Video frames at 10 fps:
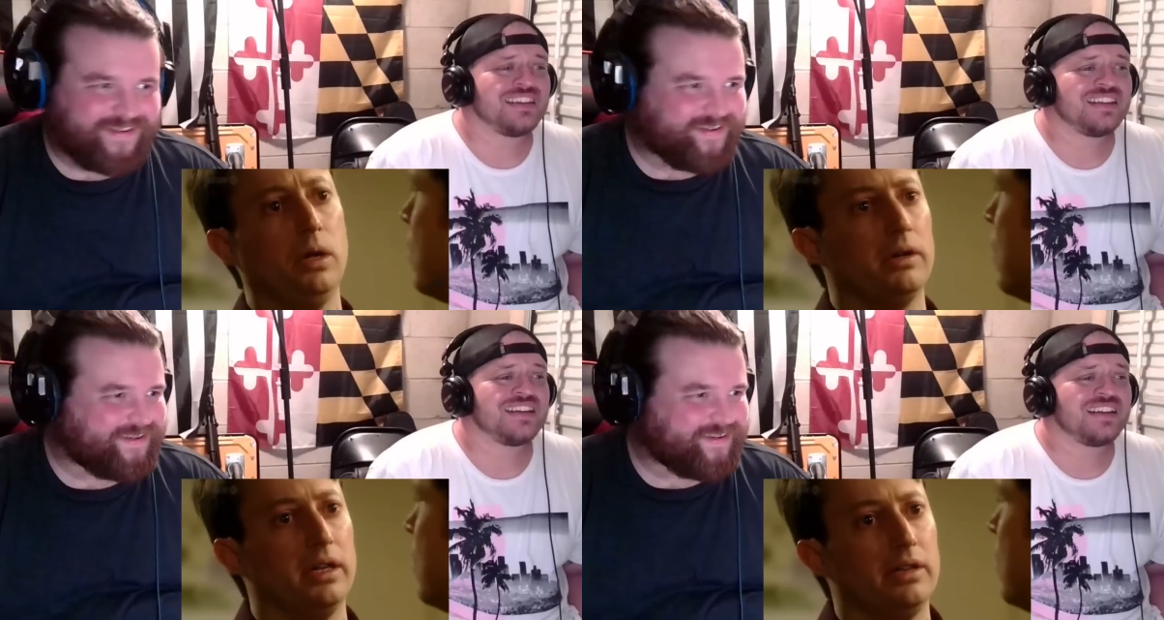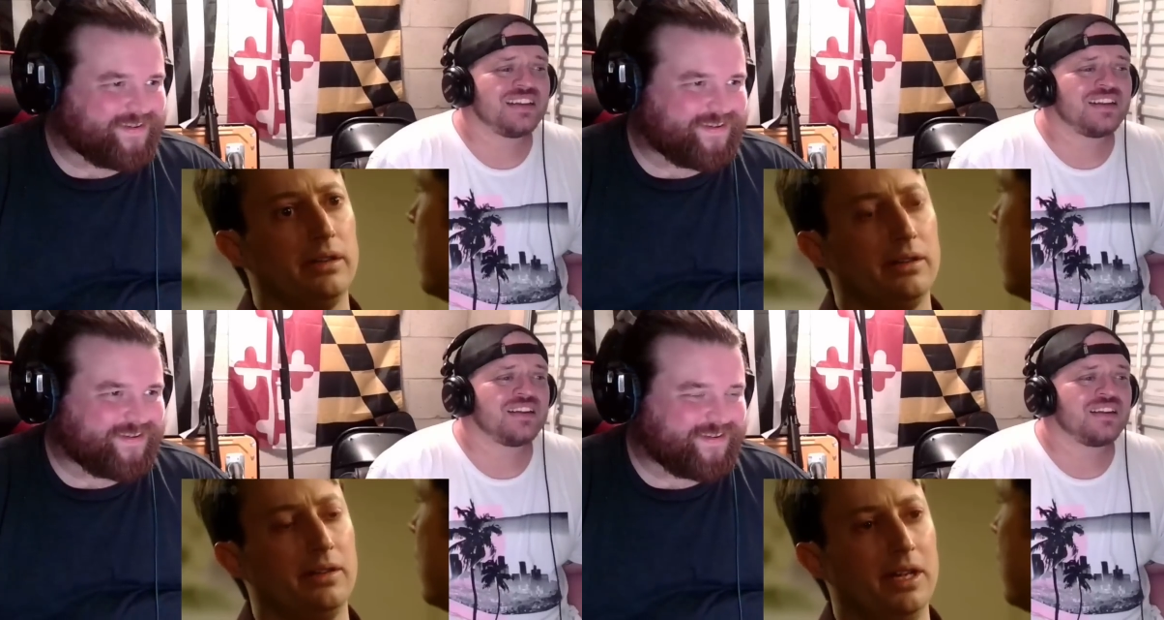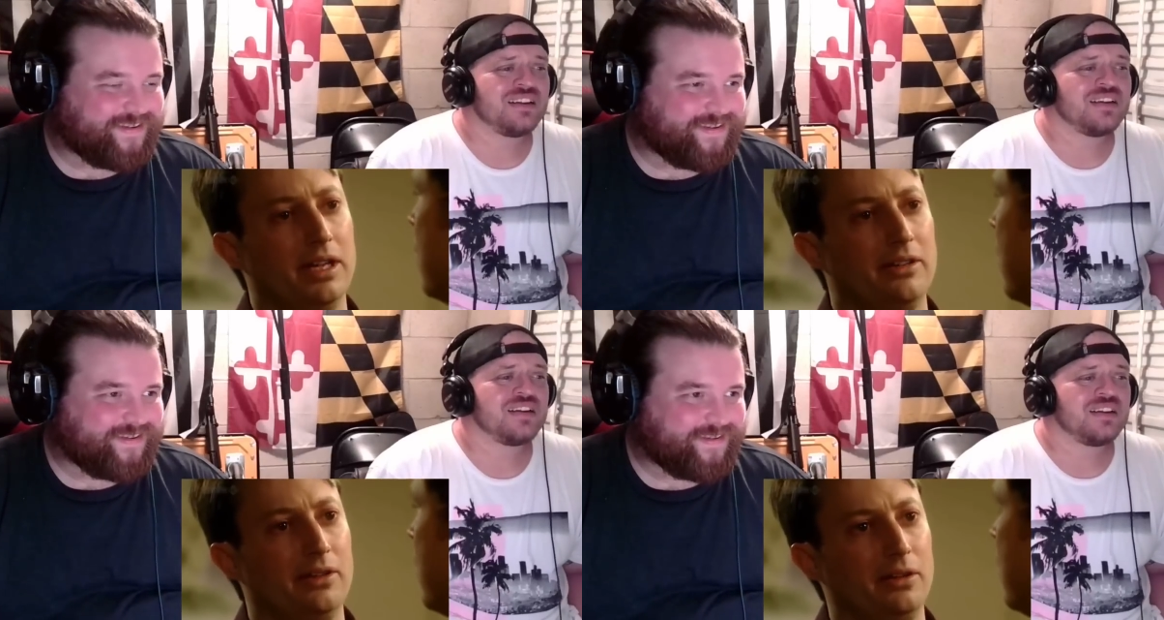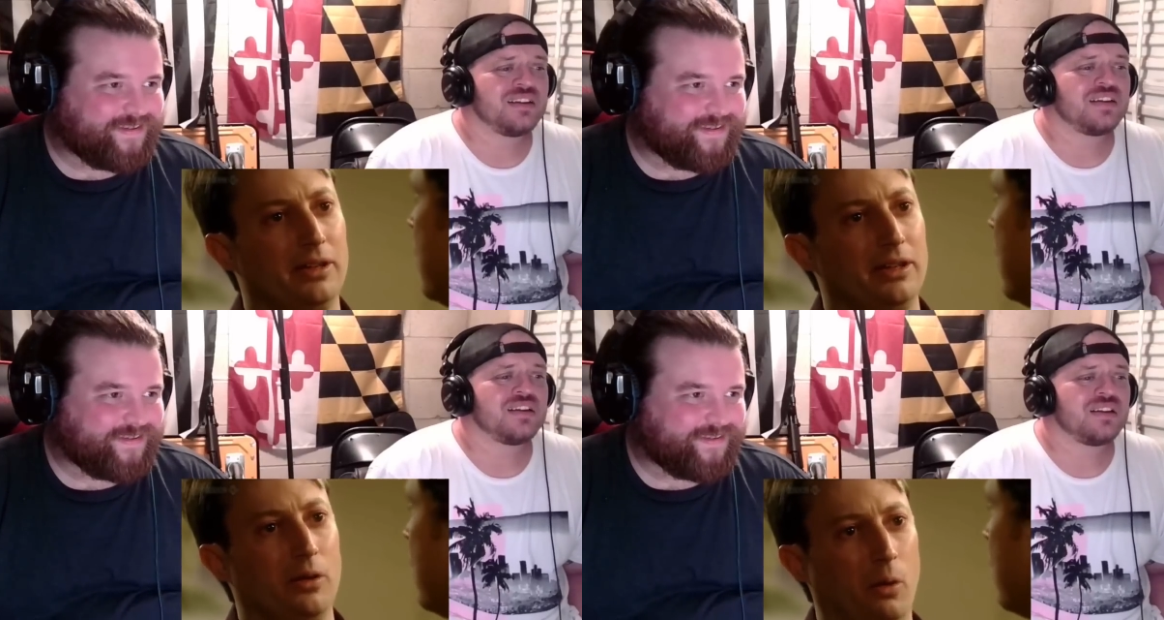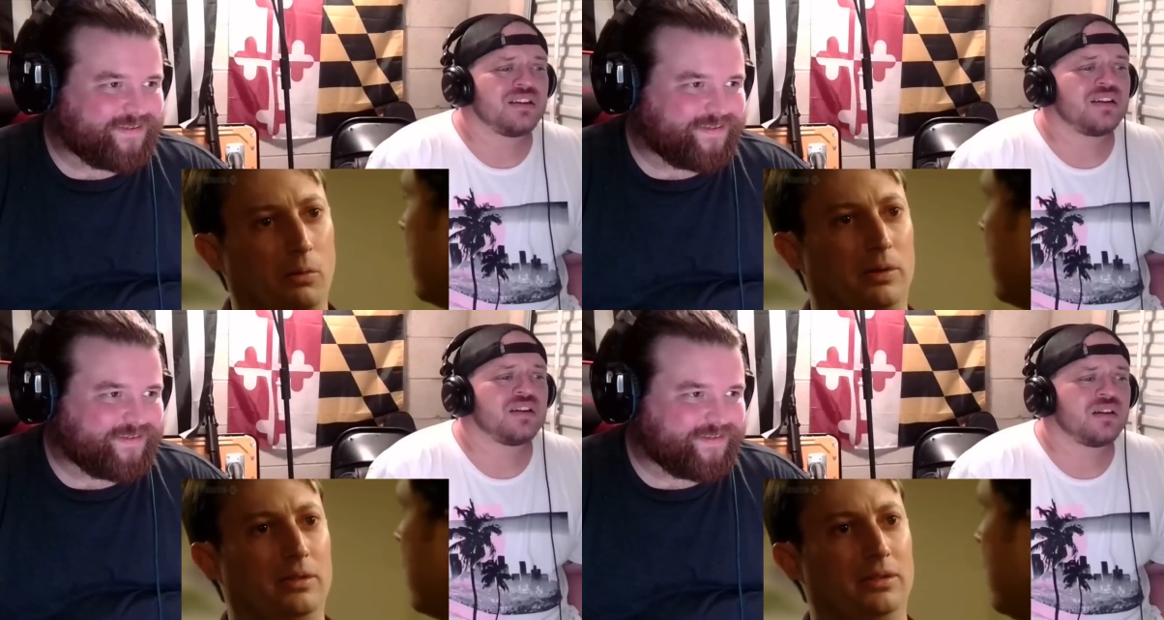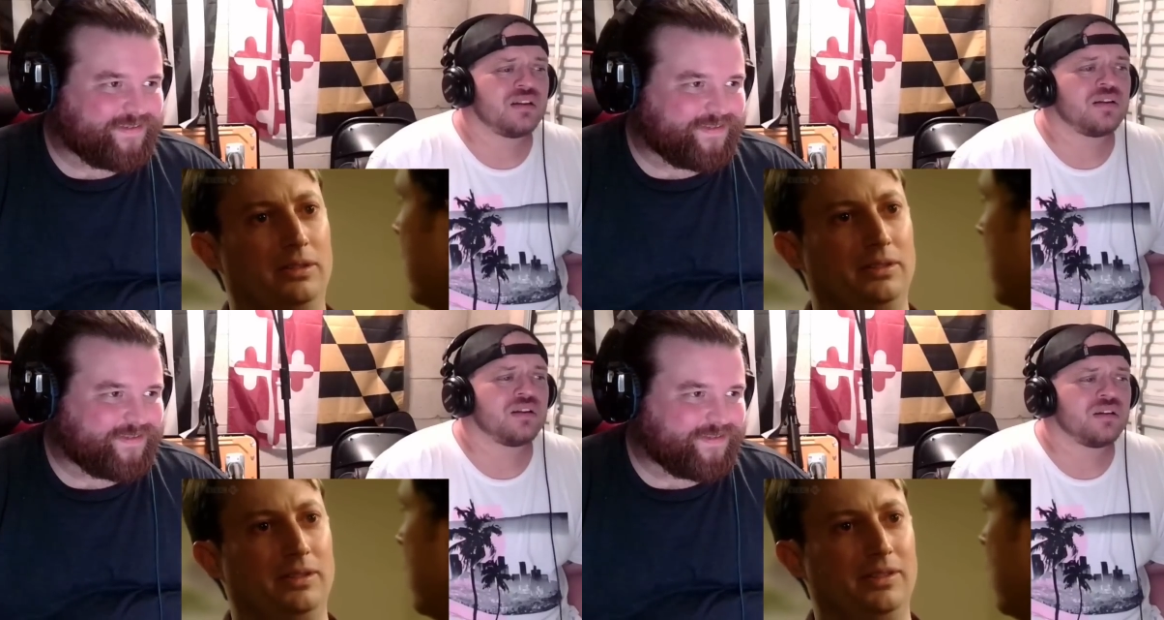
Speaker 1: Don't worry, it's, it's, it's totally normal.